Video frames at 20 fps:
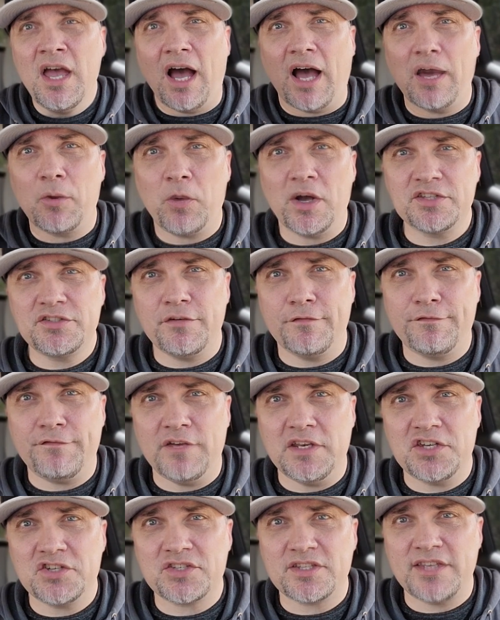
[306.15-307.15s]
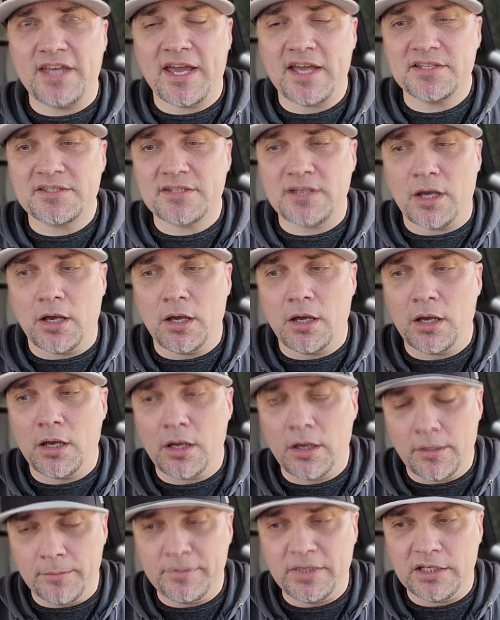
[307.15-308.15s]
I want to finish that
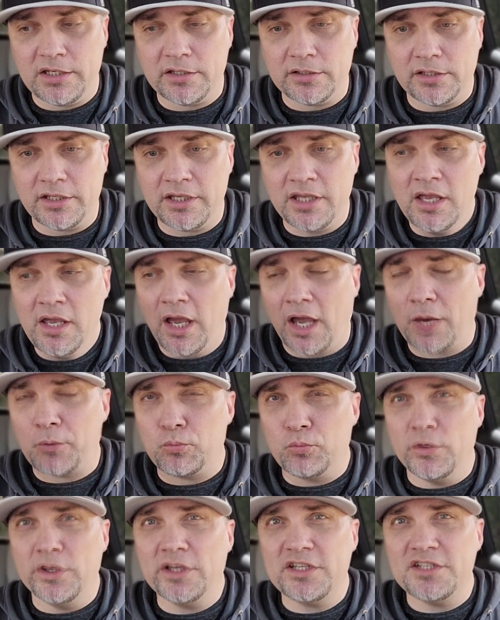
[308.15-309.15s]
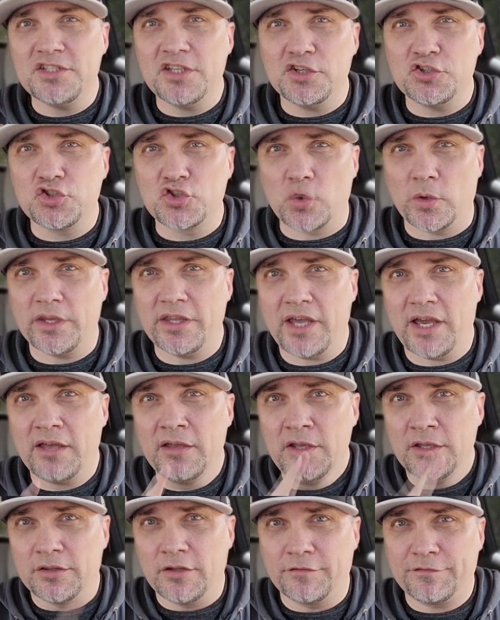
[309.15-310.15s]
immediately. I really did enjoy that.
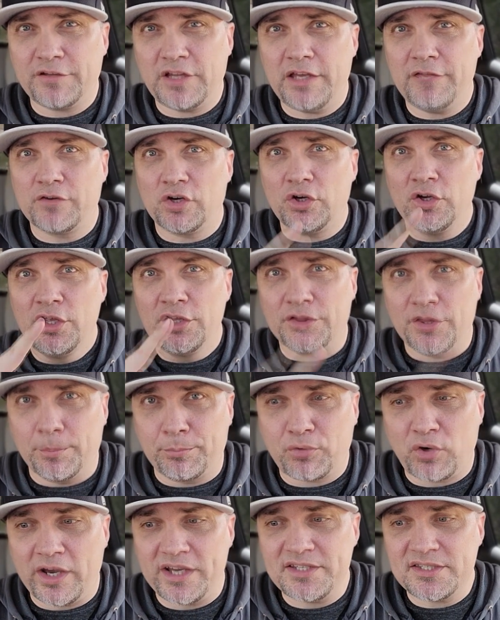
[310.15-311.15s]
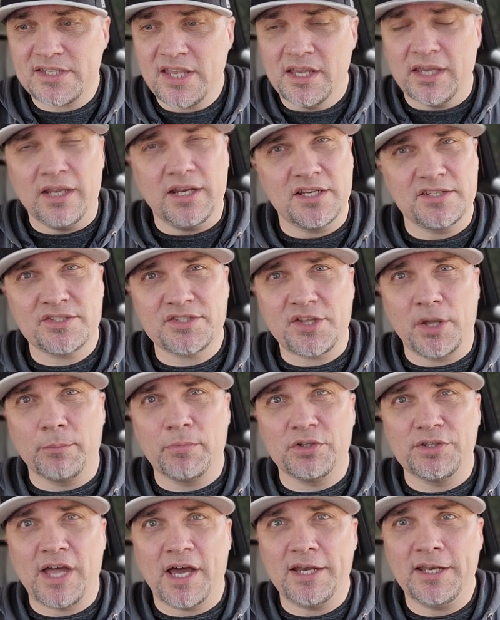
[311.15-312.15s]
The flavor, the price, and I
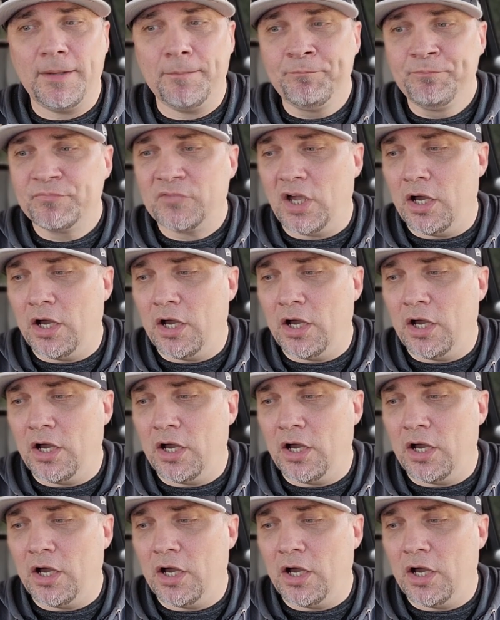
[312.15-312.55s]
stumbled on it.